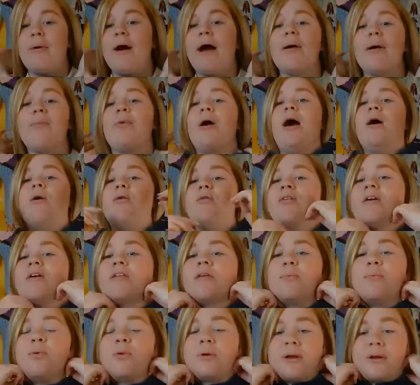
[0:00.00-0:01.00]
eyebrows as
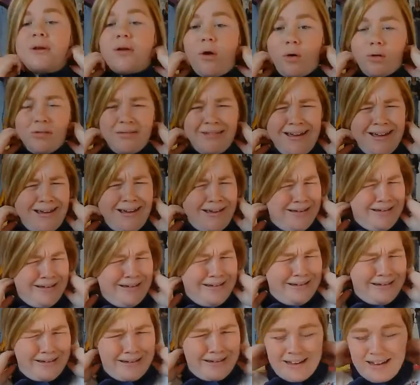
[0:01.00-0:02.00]
I put it on.
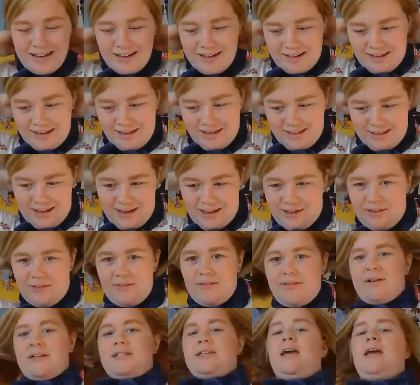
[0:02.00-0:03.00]
That's how
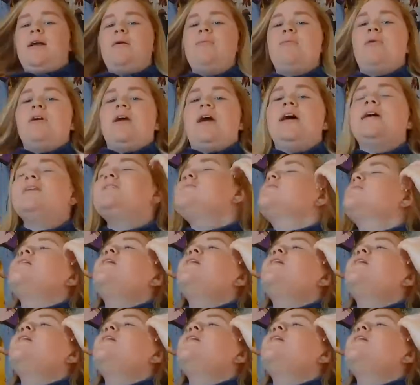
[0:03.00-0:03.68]
irritating, but yes.